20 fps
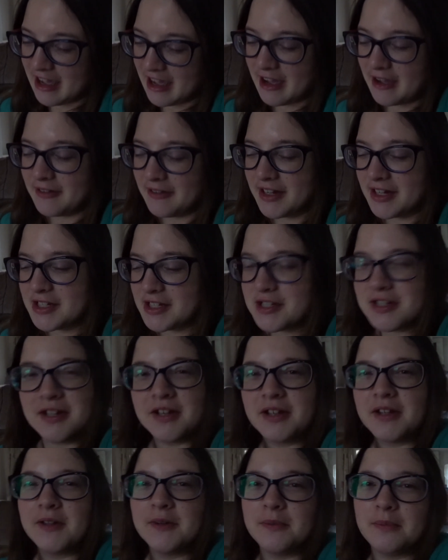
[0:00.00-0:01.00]
I mean, I
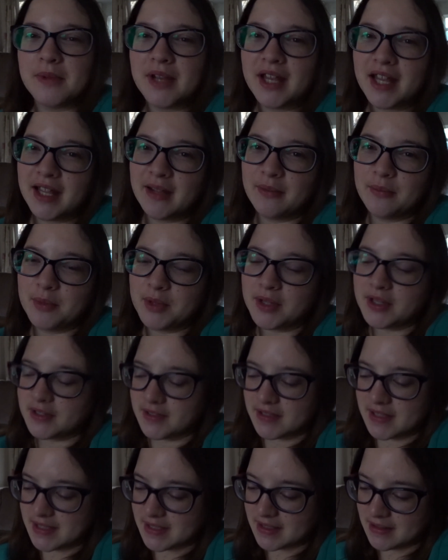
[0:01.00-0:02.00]
shouldn't complain
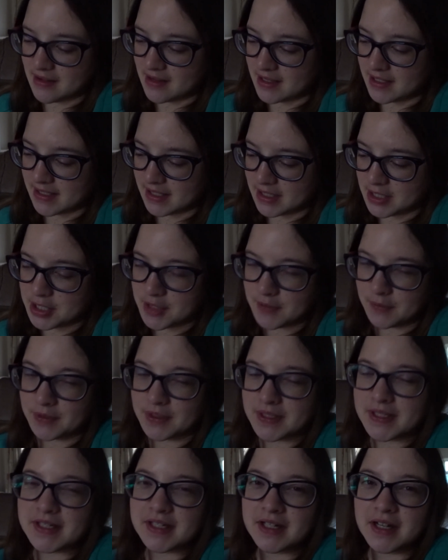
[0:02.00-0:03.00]
because it's nice that she
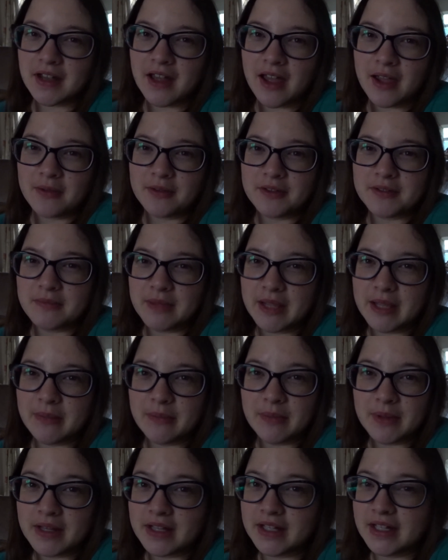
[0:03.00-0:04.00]
wants to lie with me,
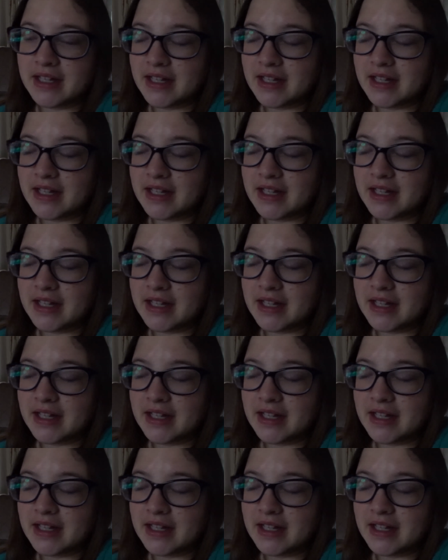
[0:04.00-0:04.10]
but